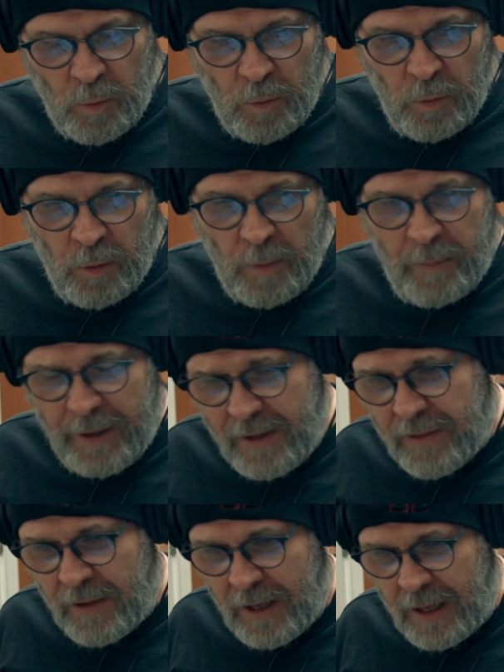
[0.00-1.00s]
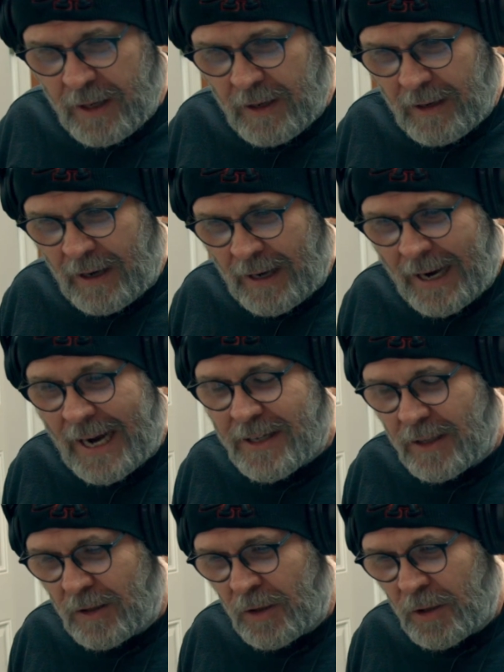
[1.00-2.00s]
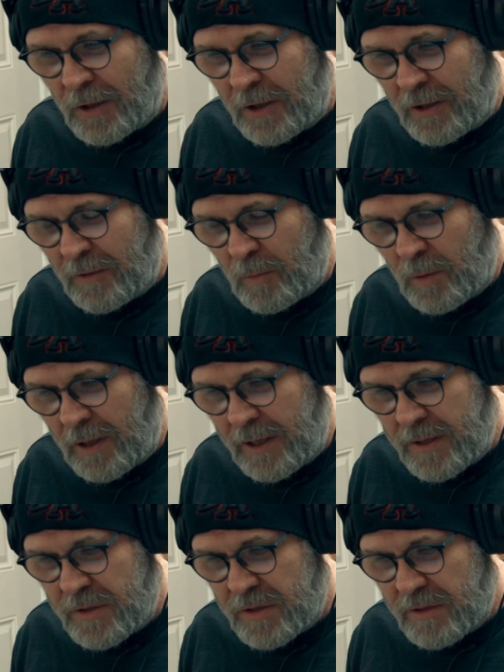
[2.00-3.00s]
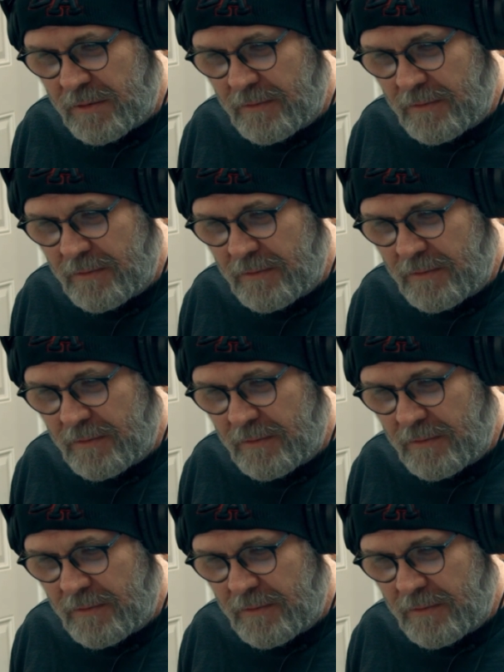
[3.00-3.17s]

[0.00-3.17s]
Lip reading: the big thing I had to learn was